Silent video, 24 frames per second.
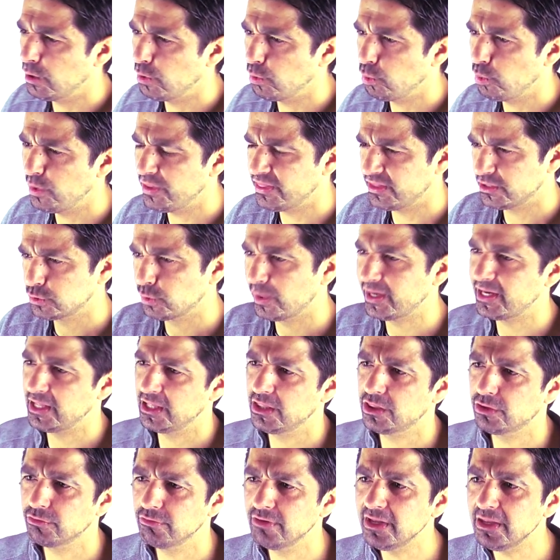with a
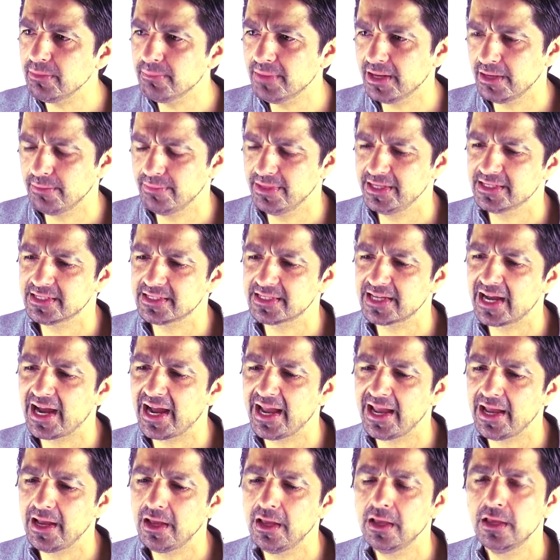23 millimeter
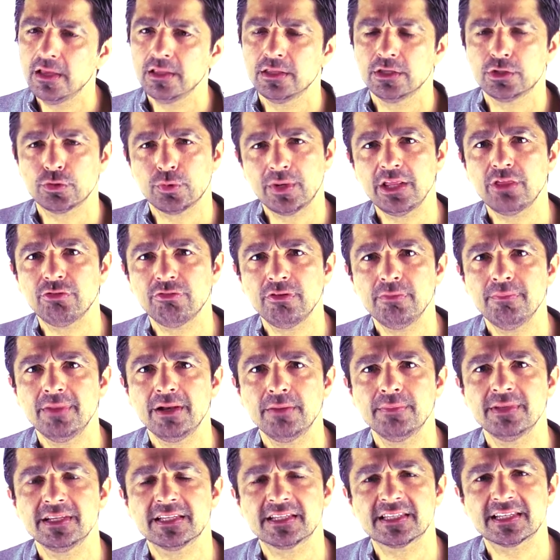tire. The 23
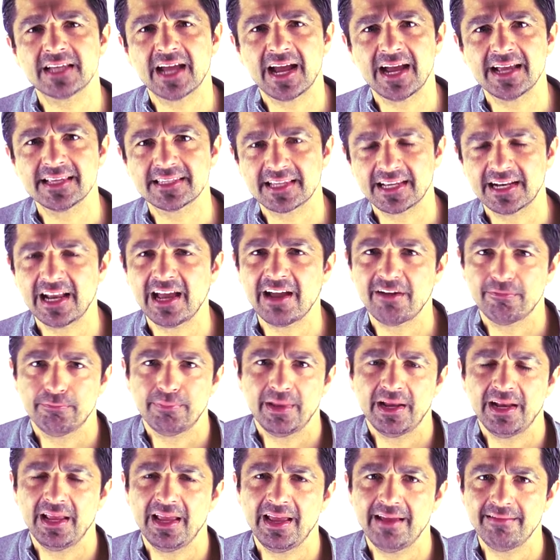millimeter tire is going to have
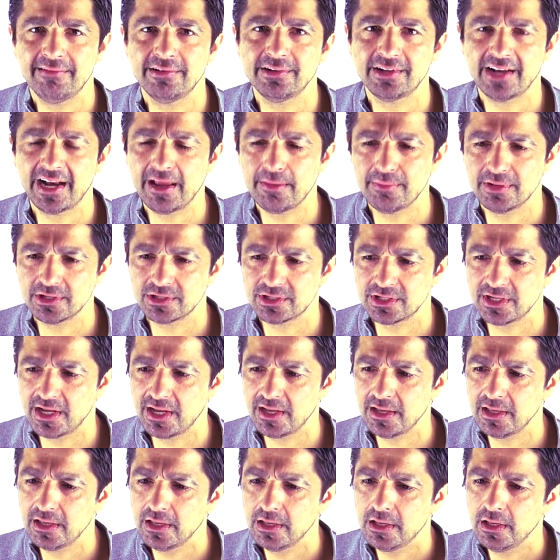better aerodynamics, yeah?
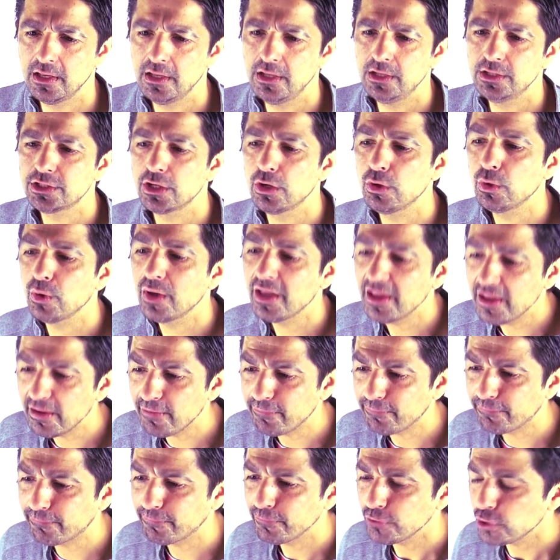So
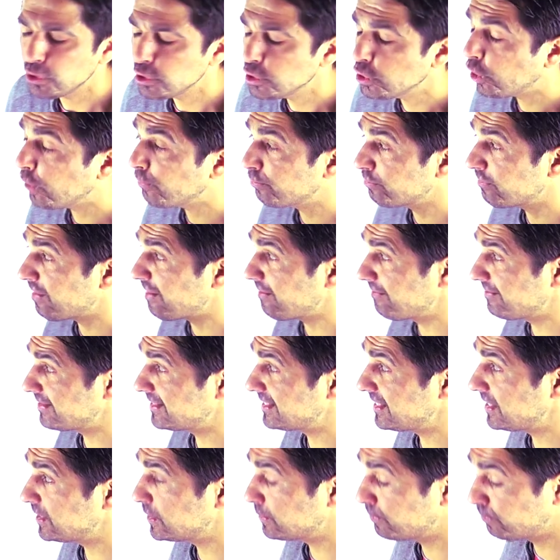if your
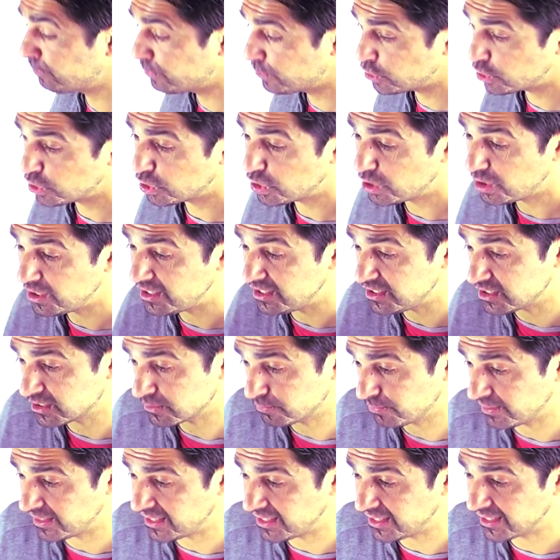priority is purely
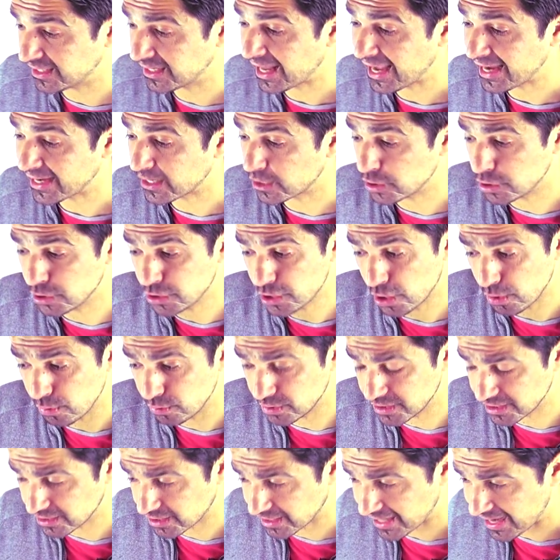speed, like you
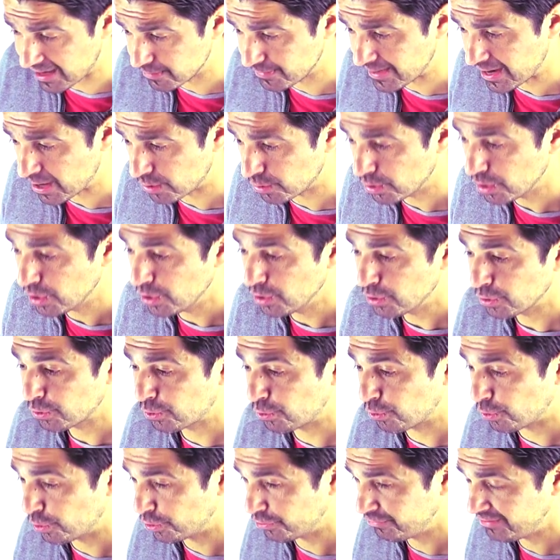don't care about
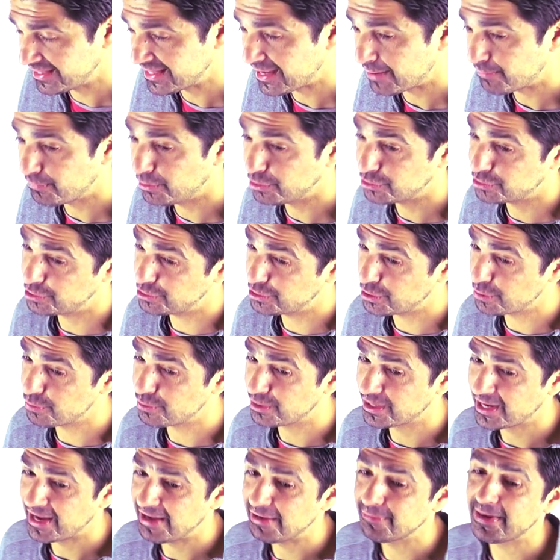cornering that much, you
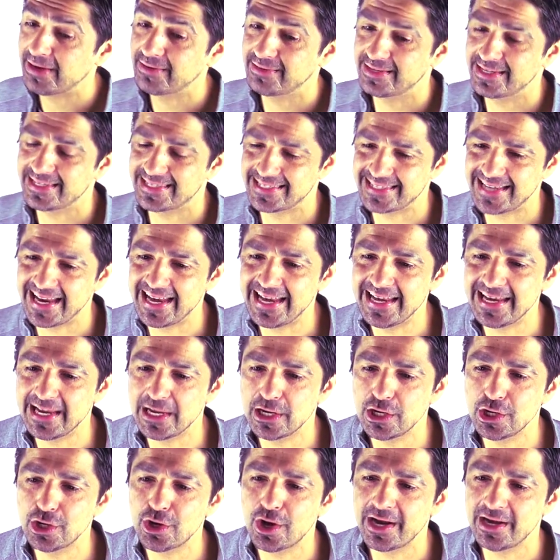don't care about
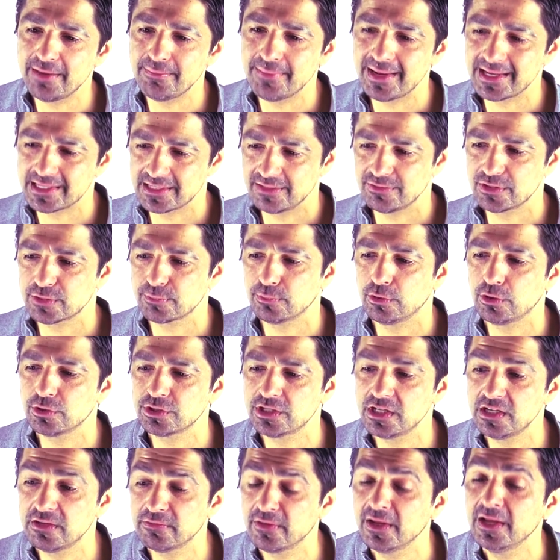descending, you're not in a massive
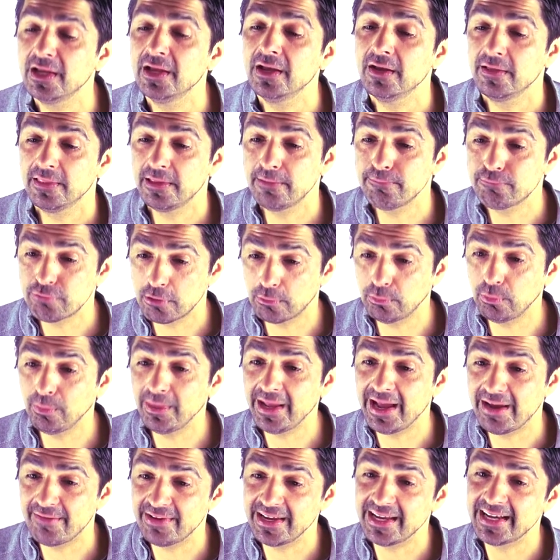sportive, then probably
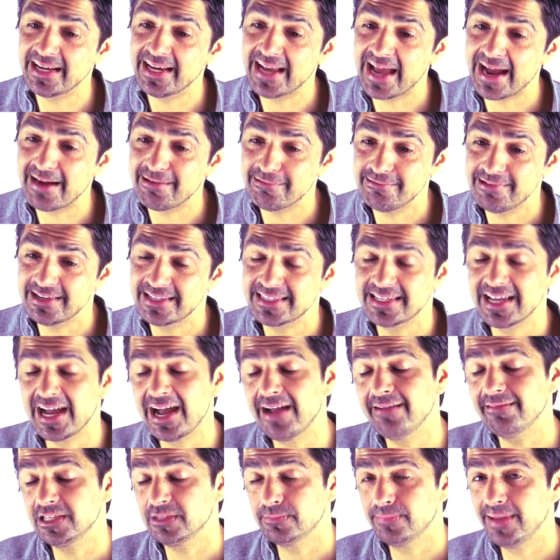having a narrower
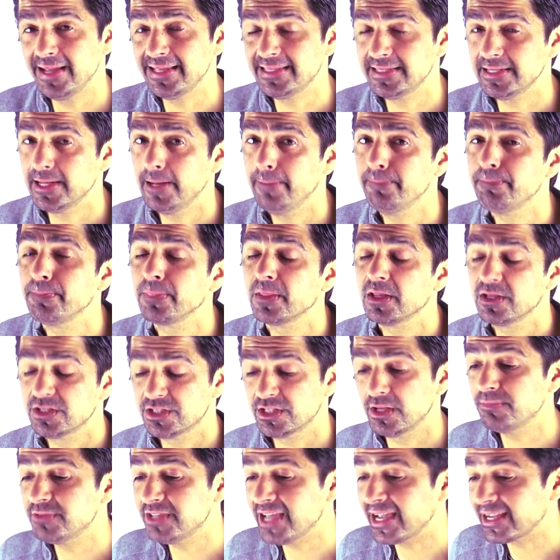tire is better.
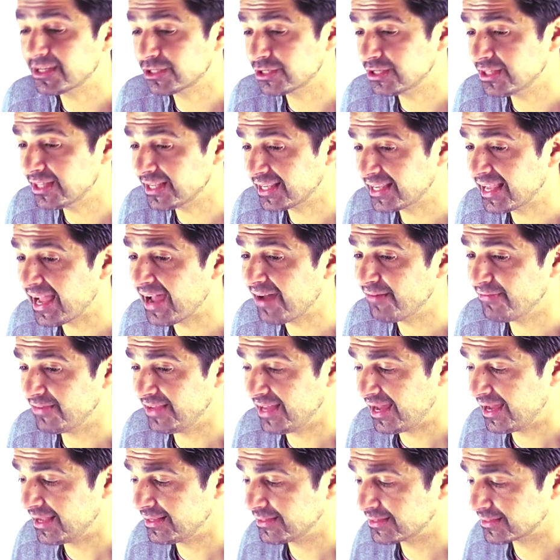Subject to the
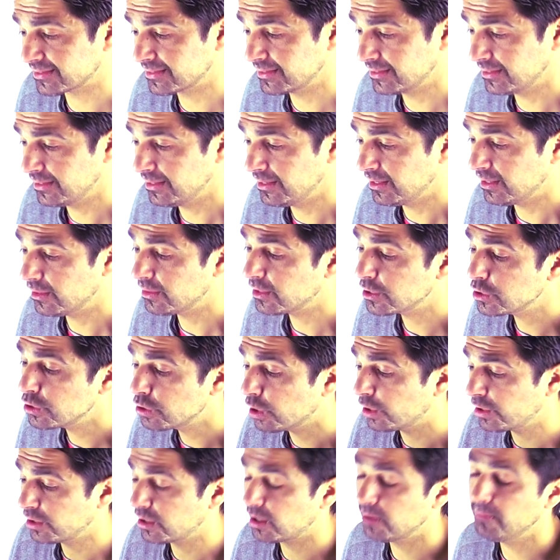caveat that you
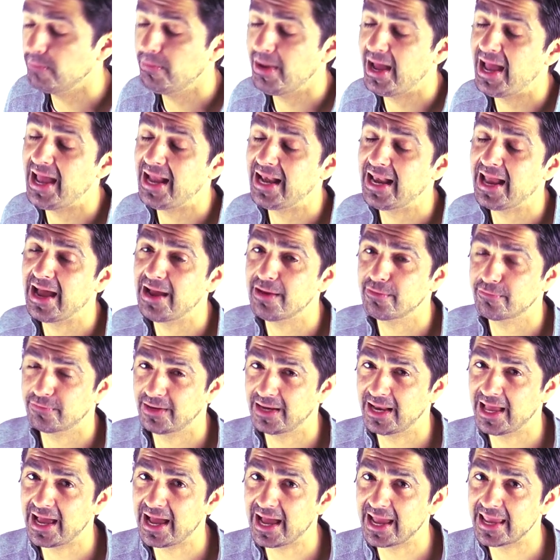got to compare like for
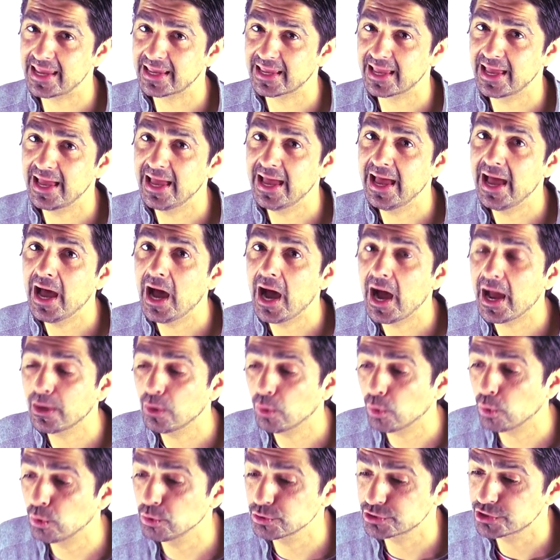like. And
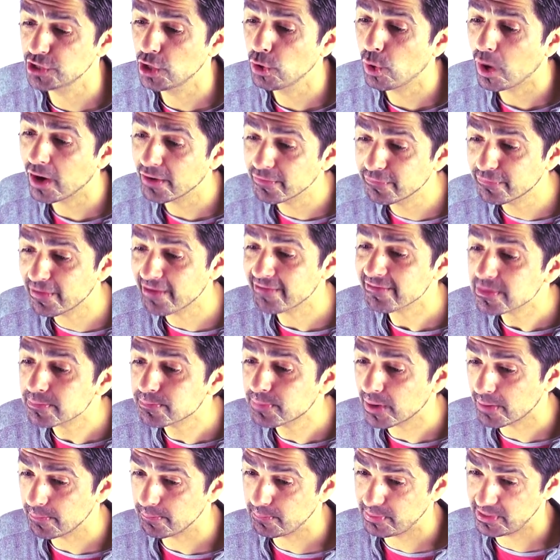also on very
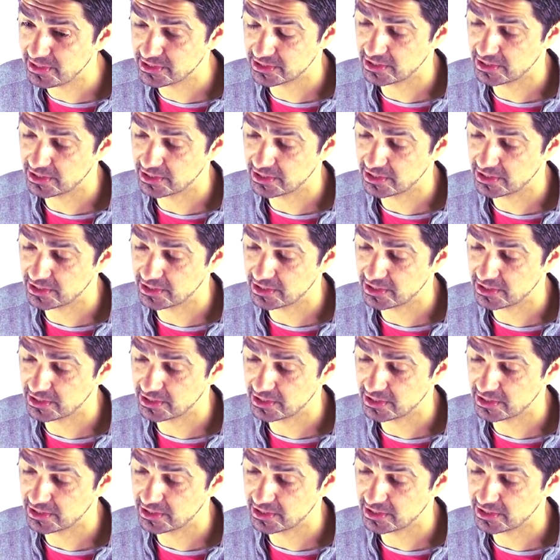bumpy